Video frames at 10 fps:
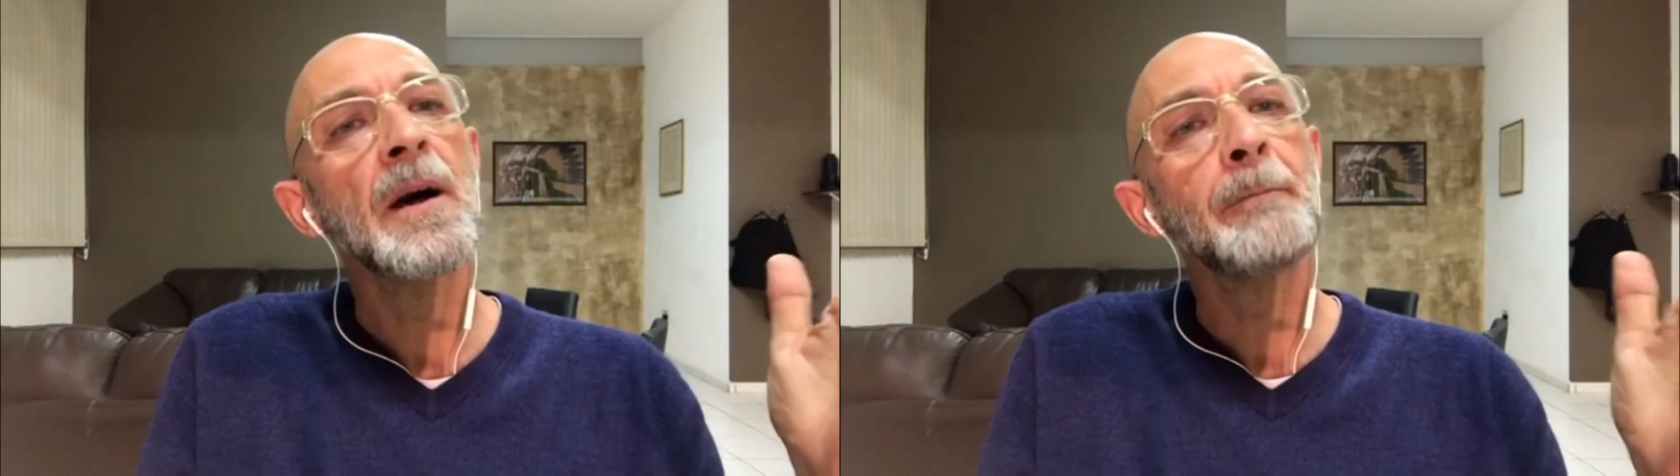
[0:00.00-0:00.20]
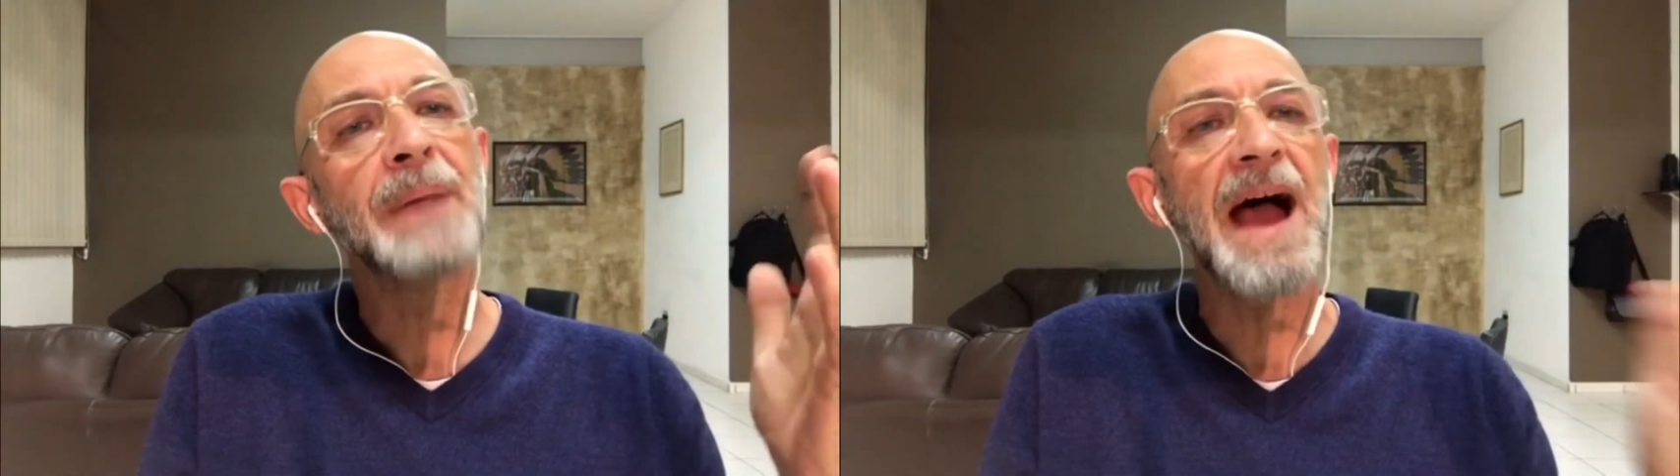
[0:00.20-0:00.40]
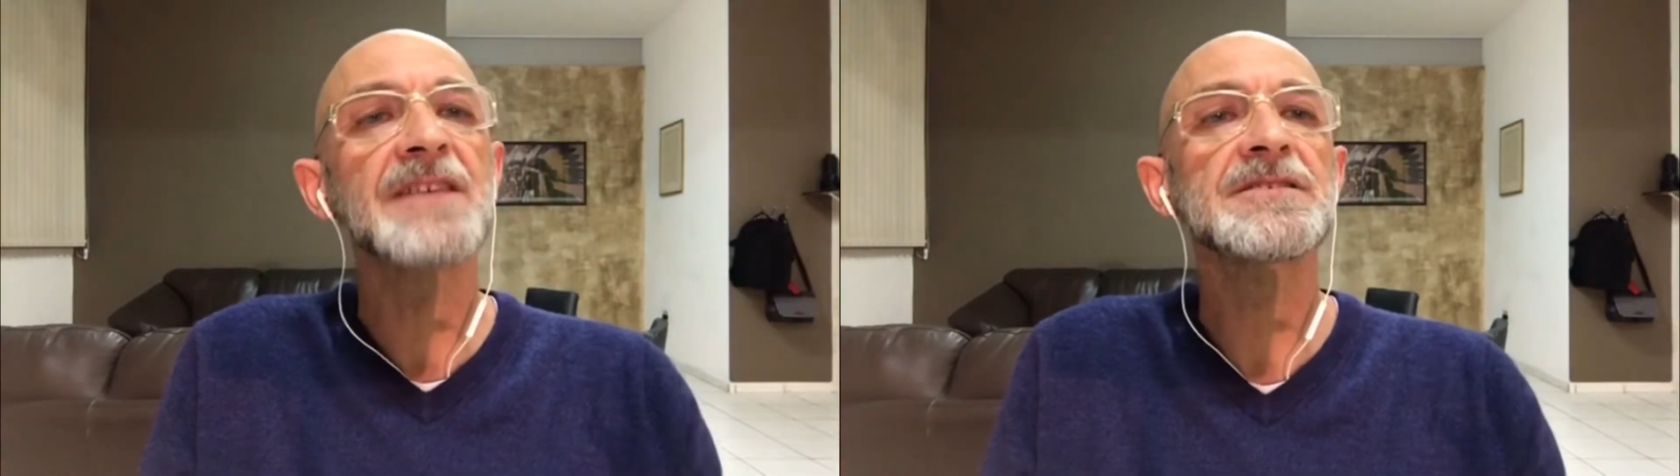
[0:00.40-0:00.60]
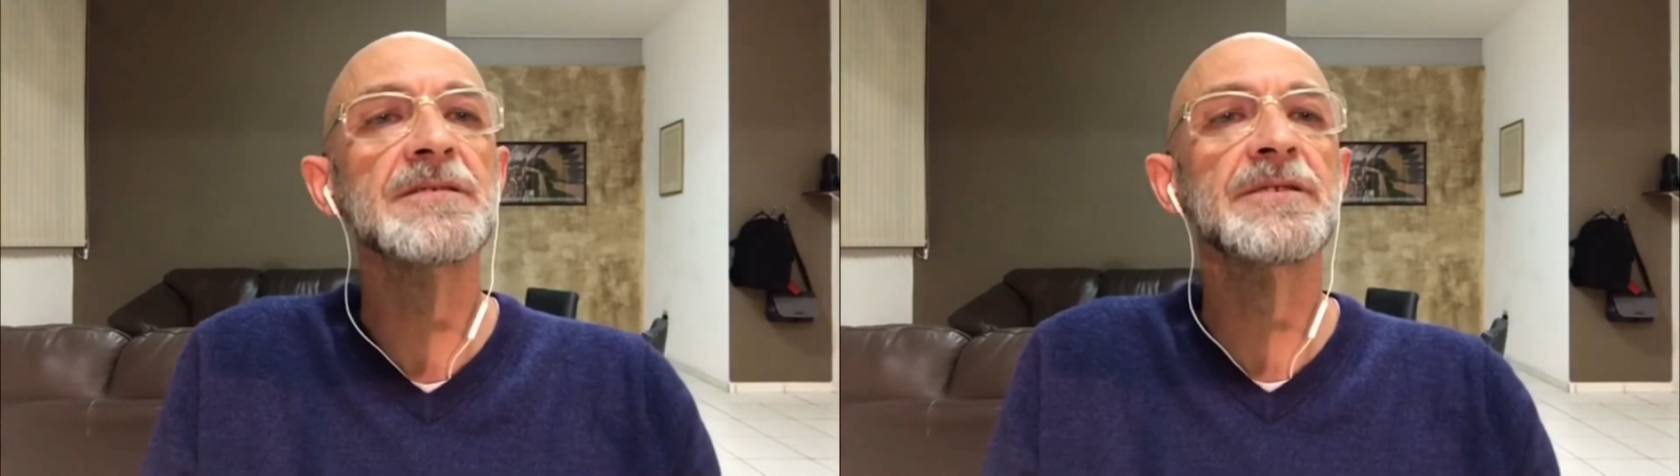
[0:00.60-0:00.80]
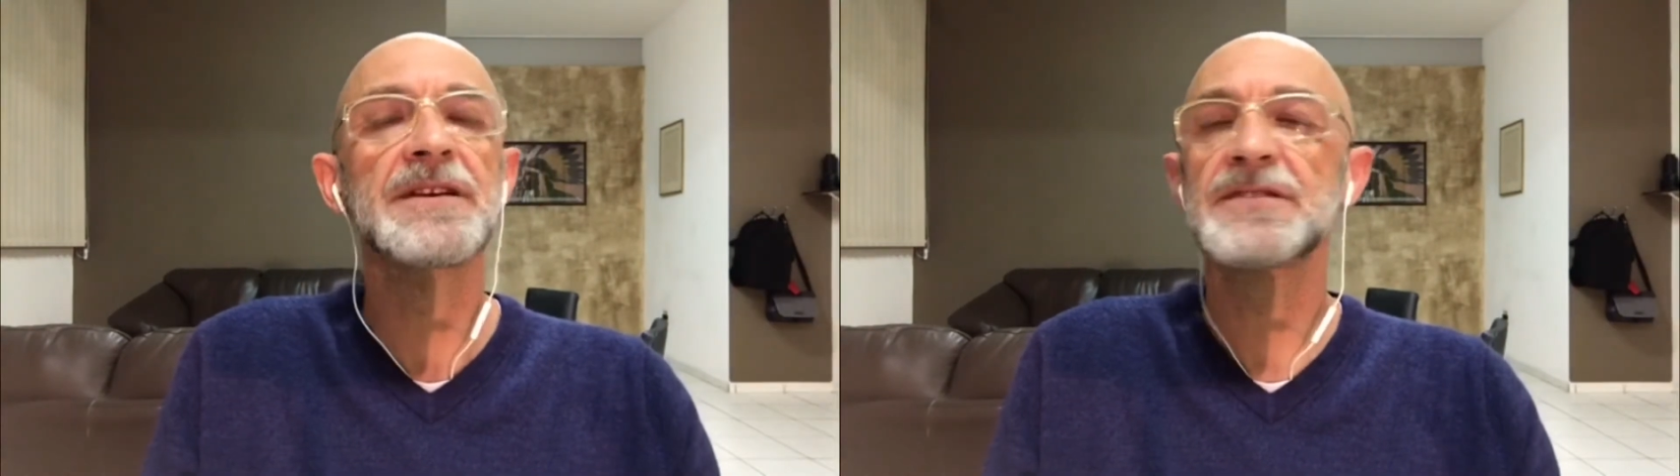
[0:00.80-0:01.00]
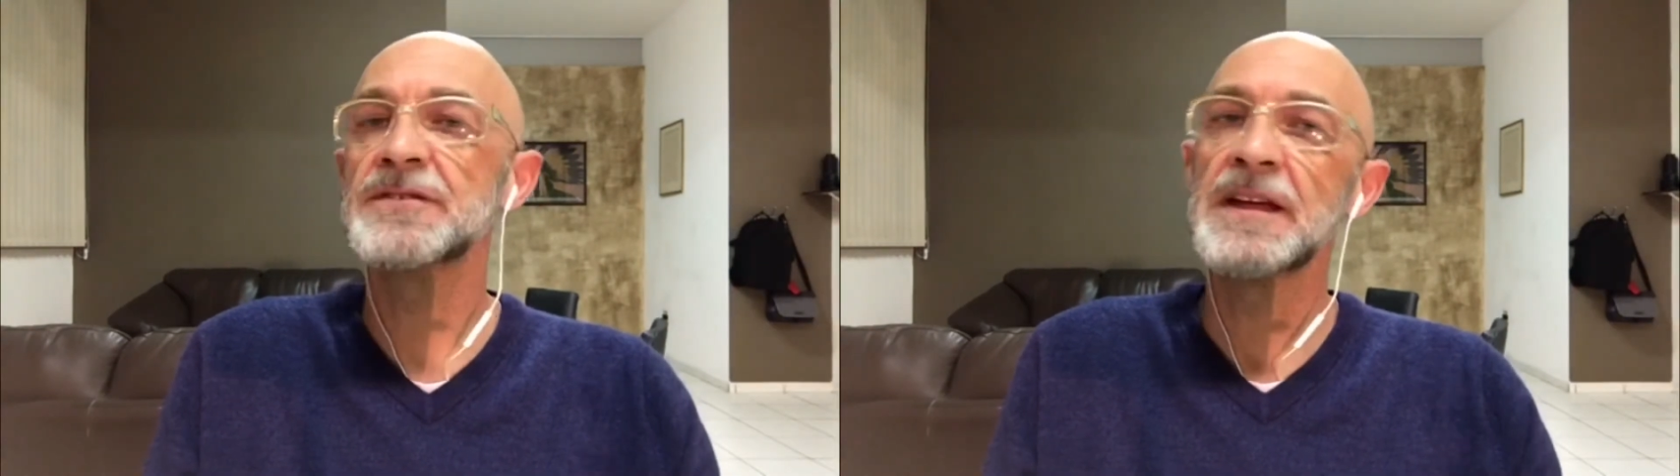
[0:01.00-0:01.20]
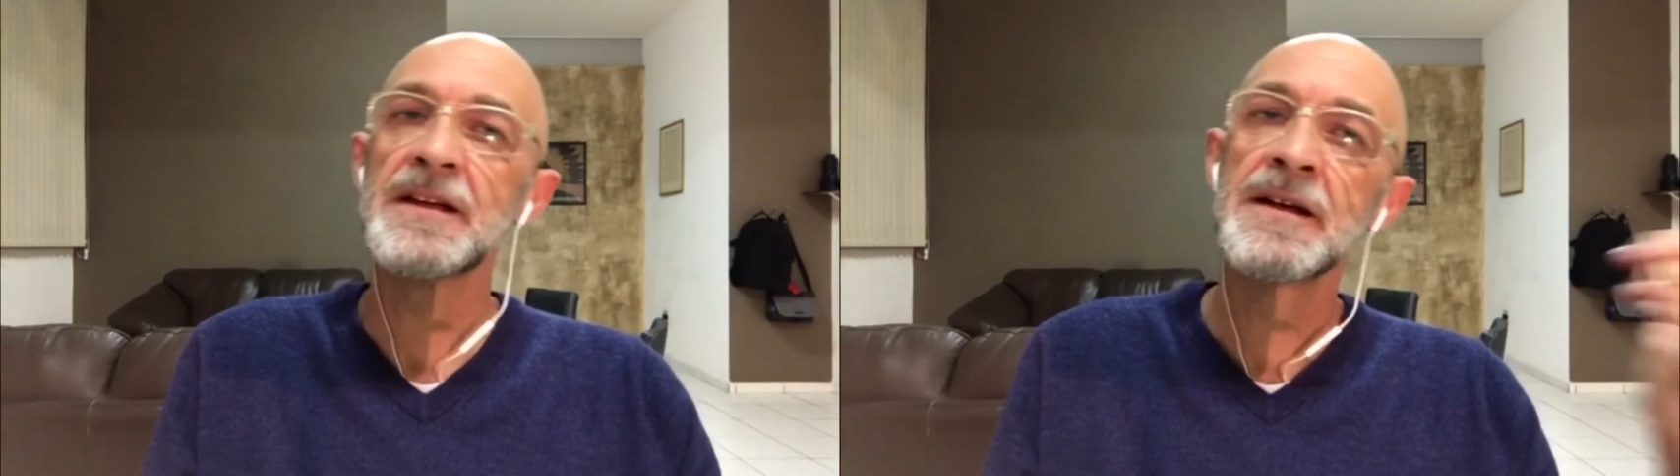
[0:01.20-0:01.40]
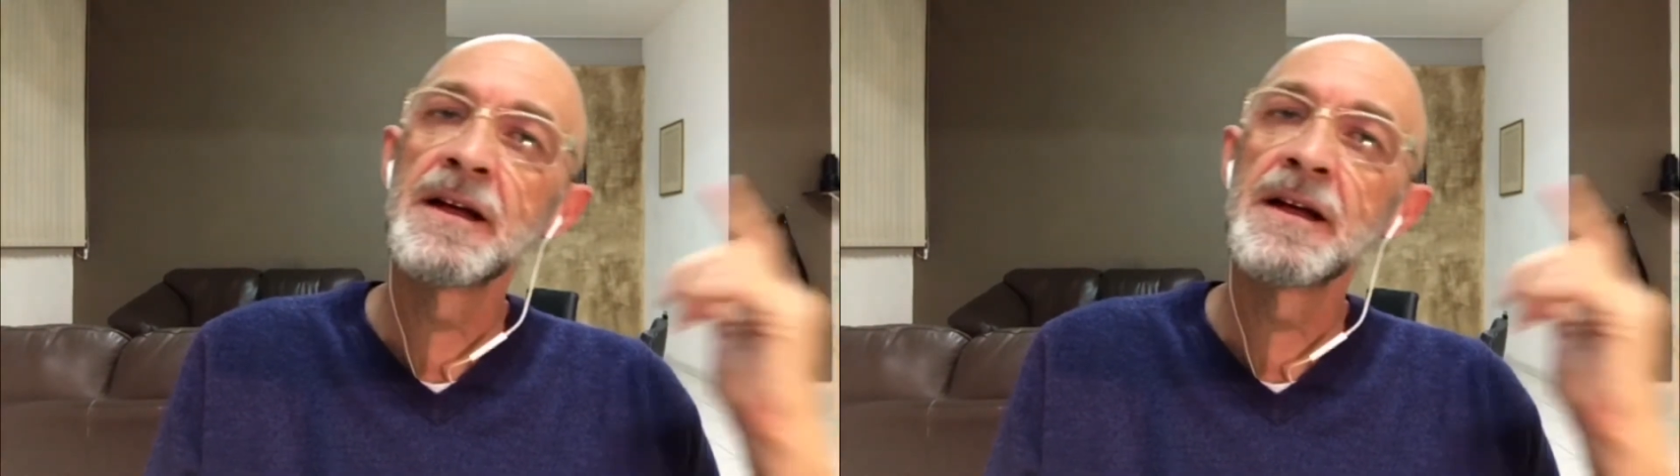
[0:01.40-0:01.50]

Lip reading: Passive listening,